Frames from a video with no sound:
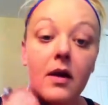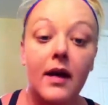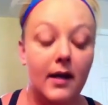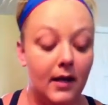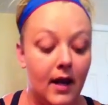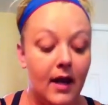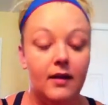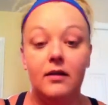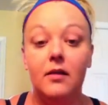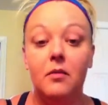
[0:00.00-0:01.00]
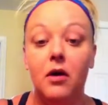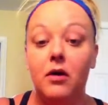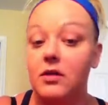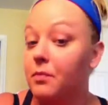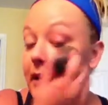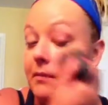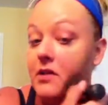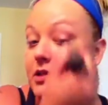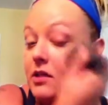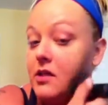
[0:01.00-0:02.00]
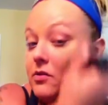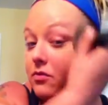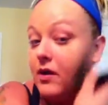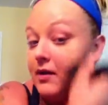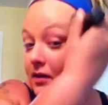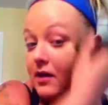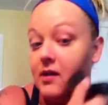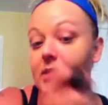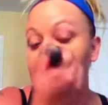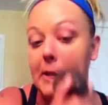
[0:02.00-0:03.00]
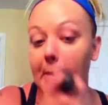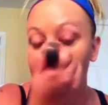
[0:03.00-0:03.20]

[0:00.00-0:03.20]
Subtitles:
Any acne marks, blemishes, redness.